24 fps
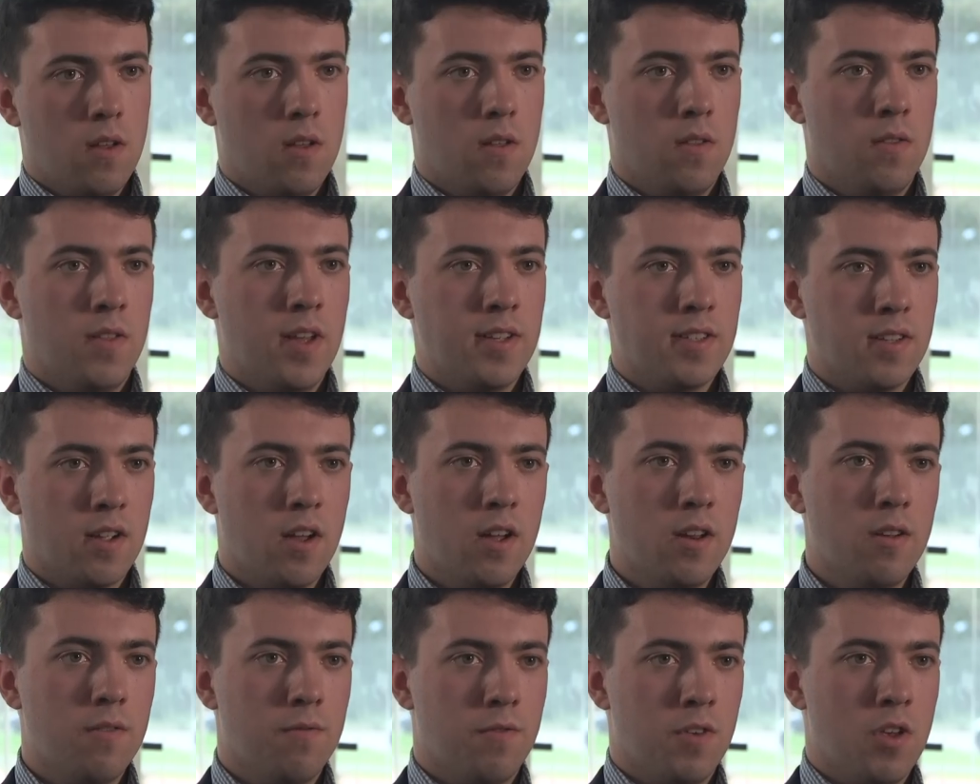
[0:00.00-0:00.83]
There's a
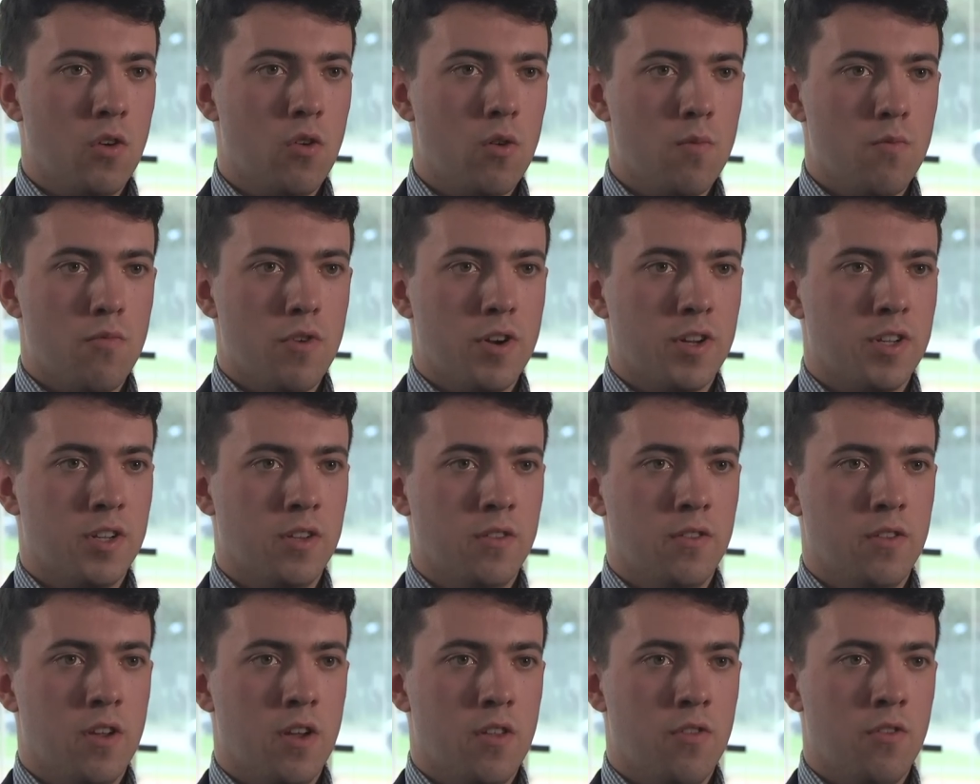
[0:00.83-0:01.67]
kind of view in
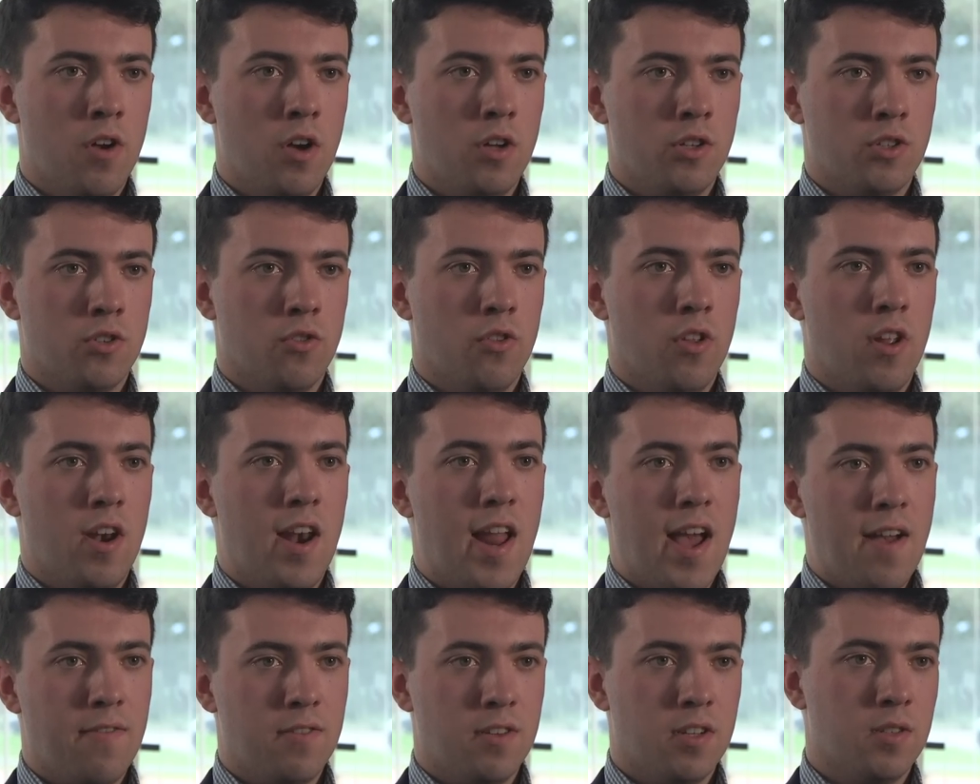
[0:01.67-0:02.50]
Britain that those on the
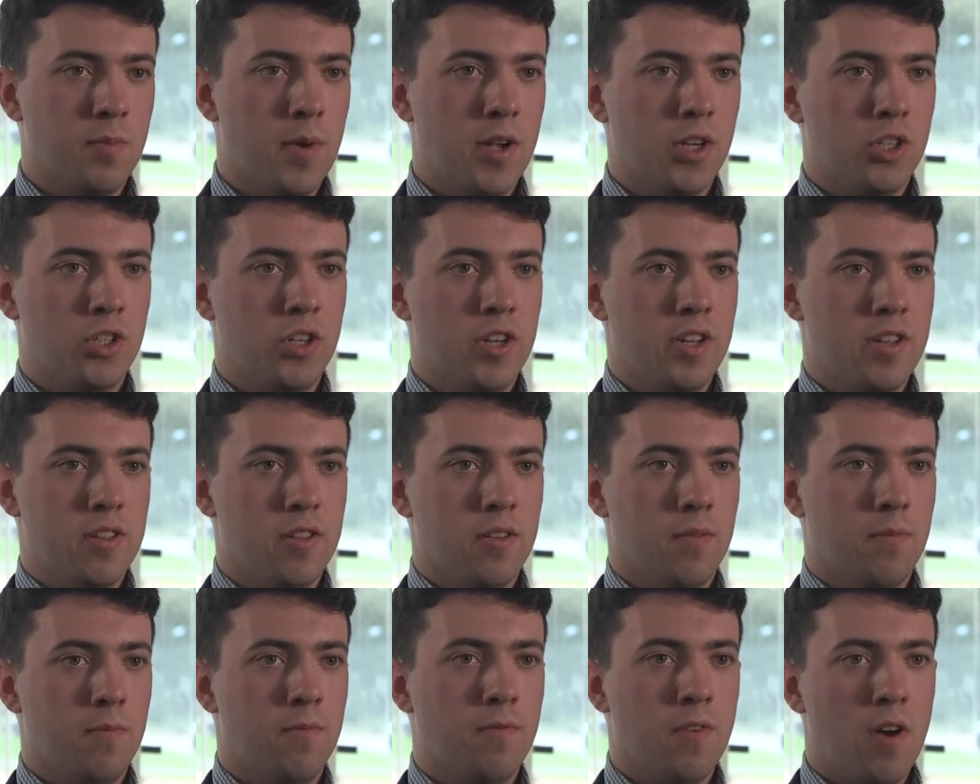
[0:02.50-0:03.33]
left, especially
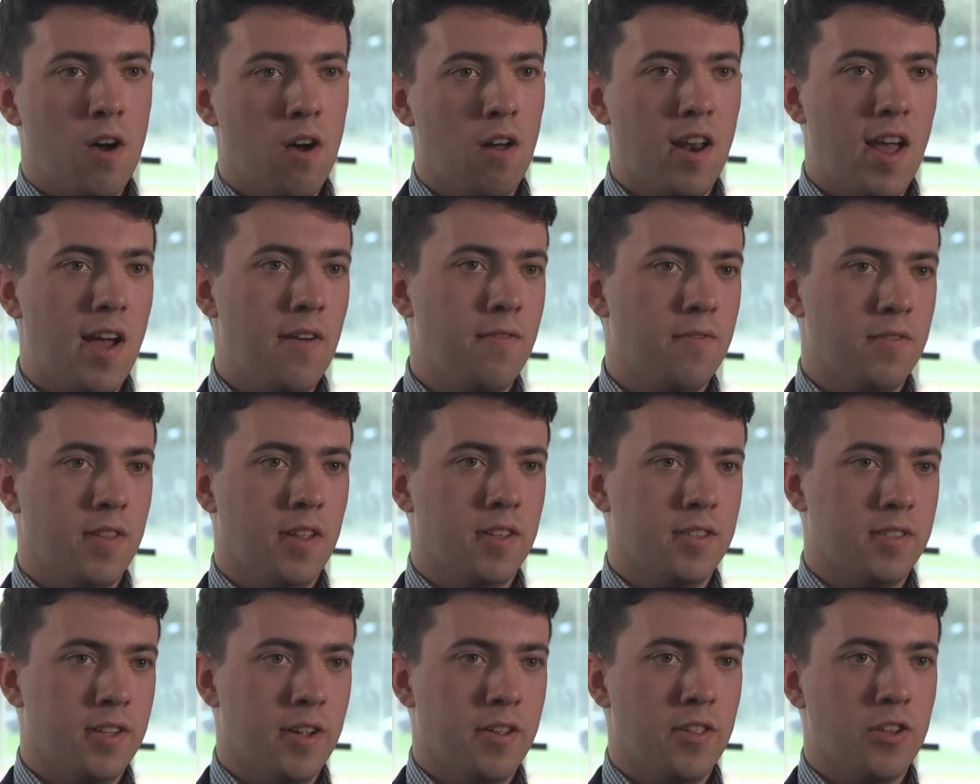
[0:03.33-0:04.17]
the far left,
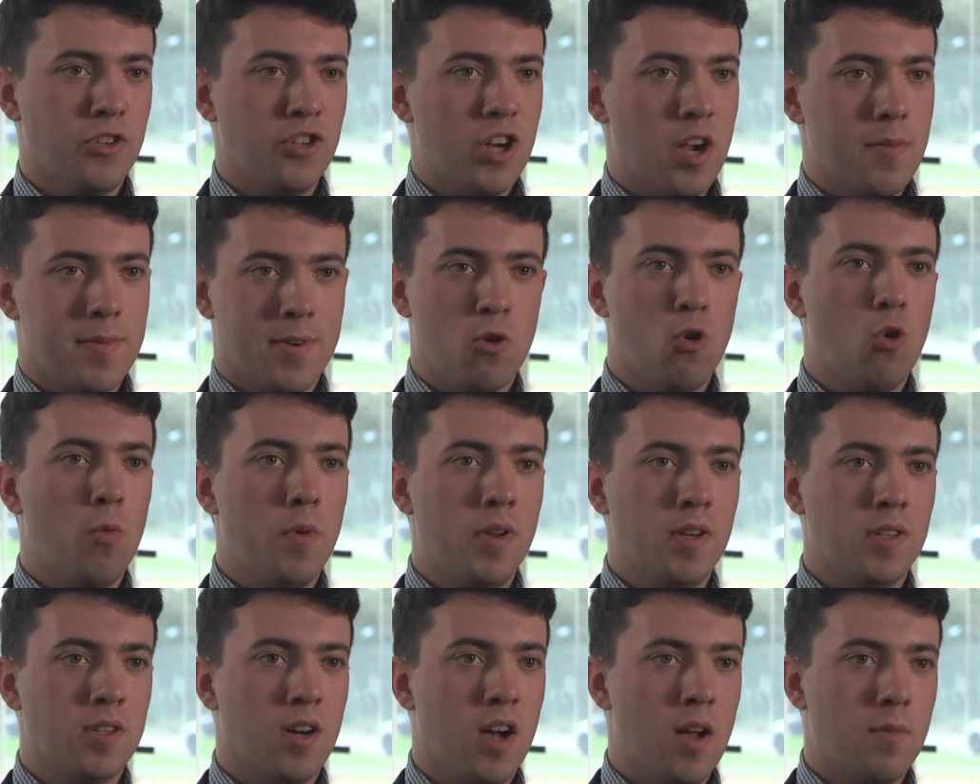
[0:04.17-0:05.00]
let's say the Jeremy
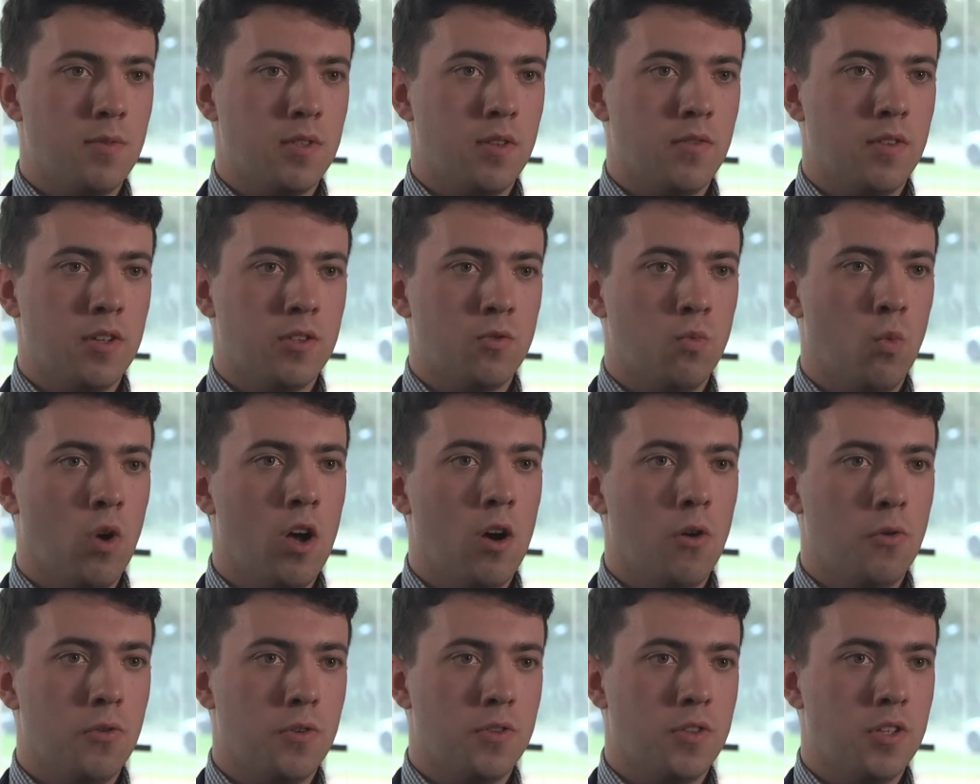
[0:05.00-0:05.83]
Corbyn types of this
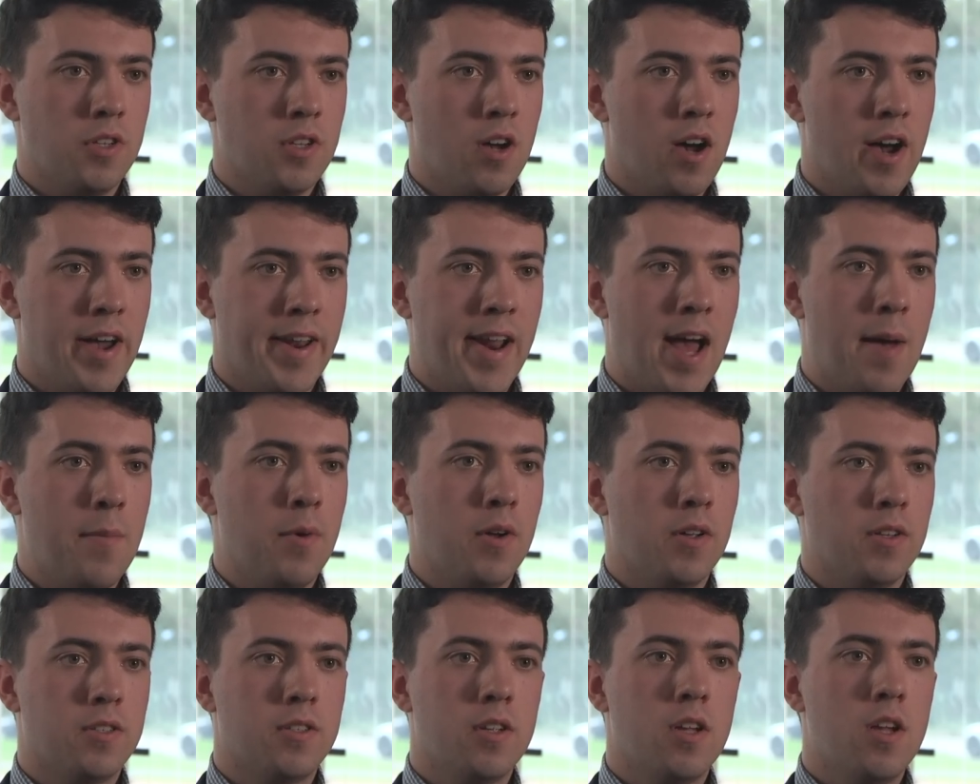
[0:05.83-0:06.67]
world, the Diane
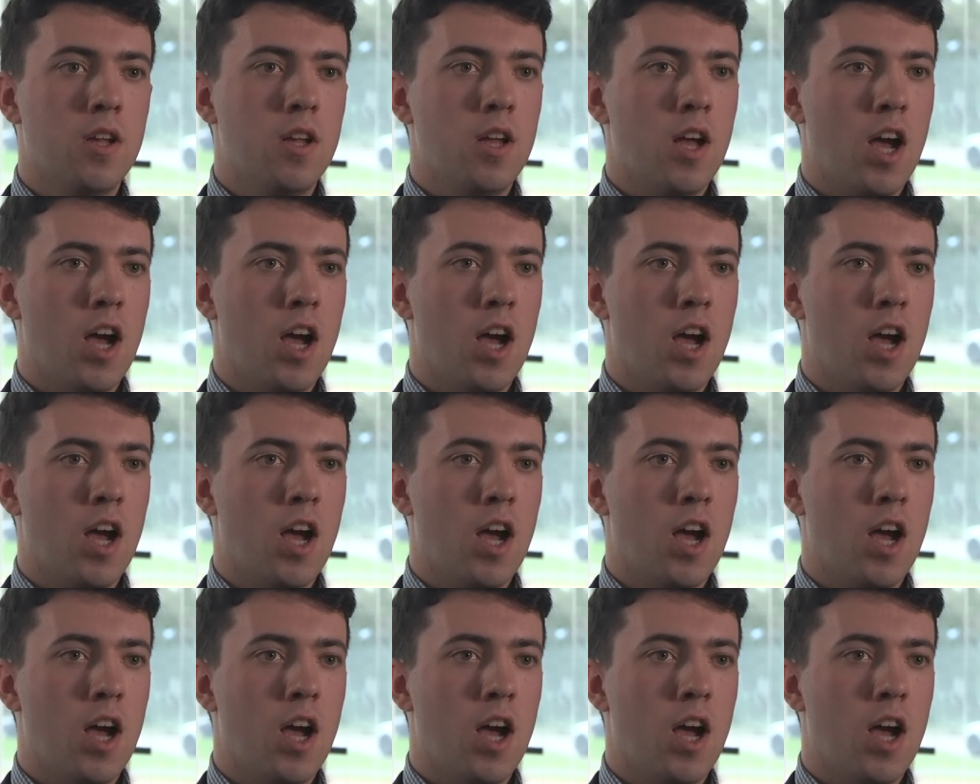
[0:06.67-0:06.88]
Abbotts,